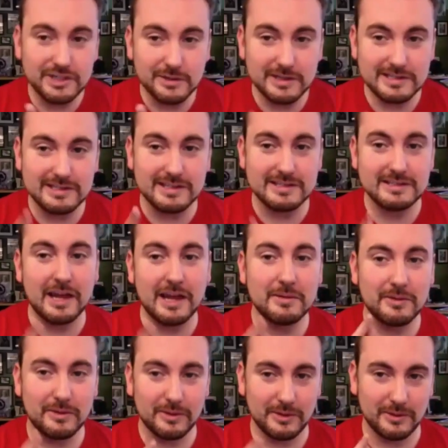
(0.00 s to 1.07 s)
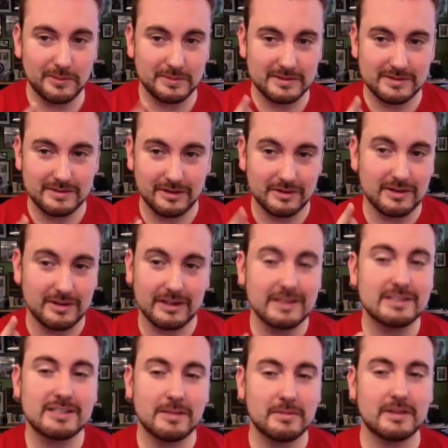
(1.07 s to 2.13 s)
it's the same groups, or at least
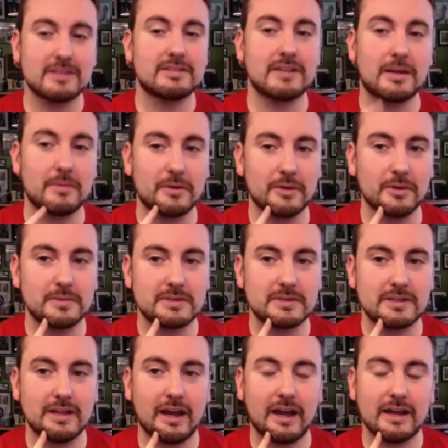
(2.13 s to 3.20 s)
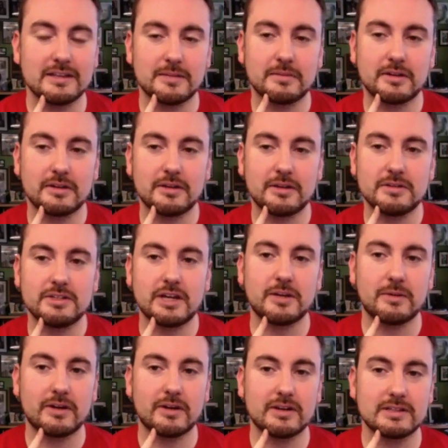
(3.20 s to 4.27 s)
some of the same groups, that had something to do with
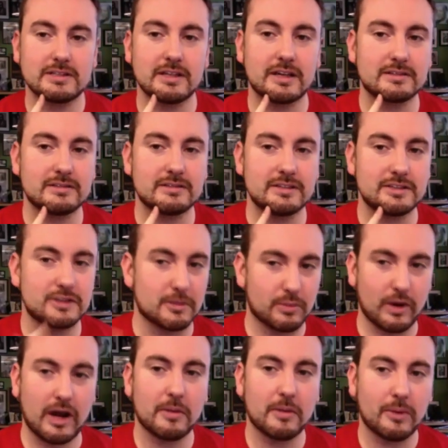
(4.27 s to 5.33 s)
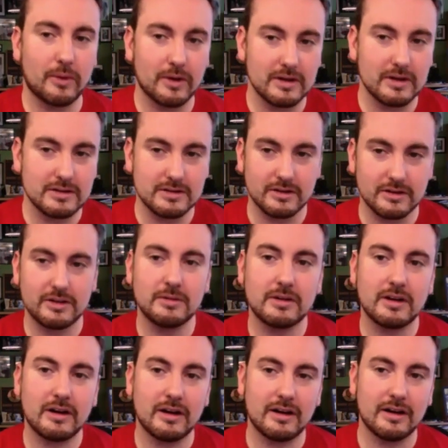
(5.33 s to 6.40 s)
January 6th. It's your Proud Boys, your
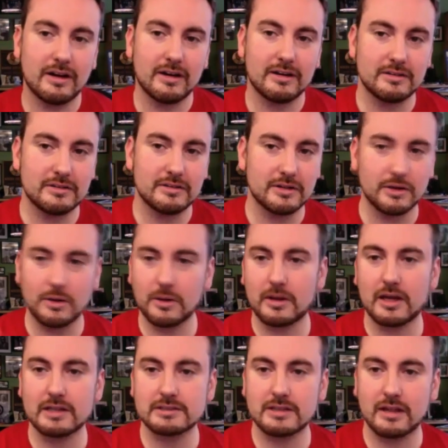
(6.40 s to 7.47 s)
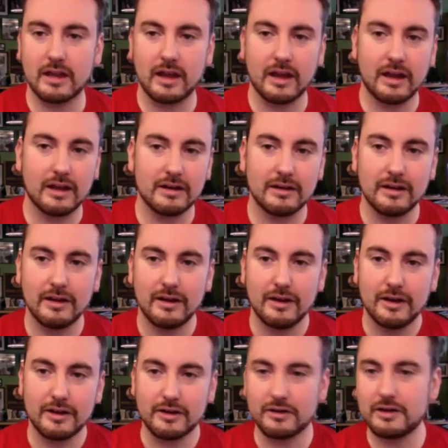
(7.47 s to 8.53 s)
QAnon, your Ku Klux Klan,
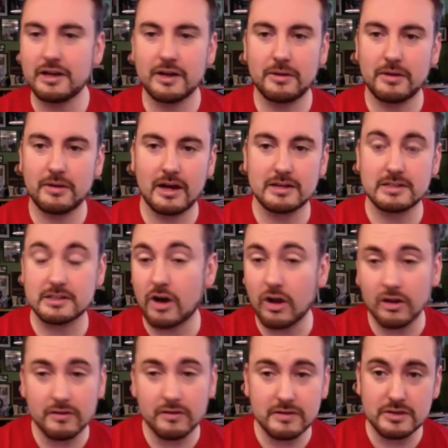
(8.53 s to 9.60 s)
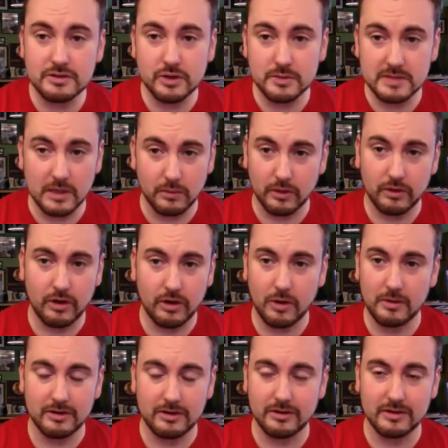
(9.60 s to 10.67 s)
your neo-Nazis, all of these groups that were
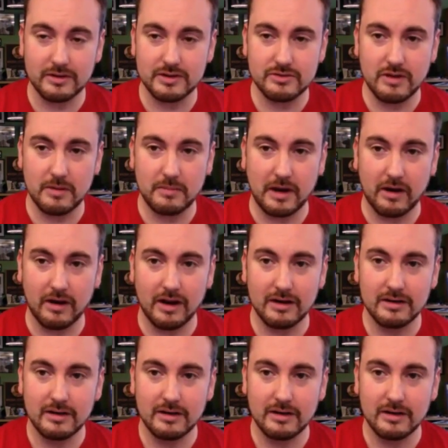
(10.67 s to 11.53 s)
growing during the Trump era.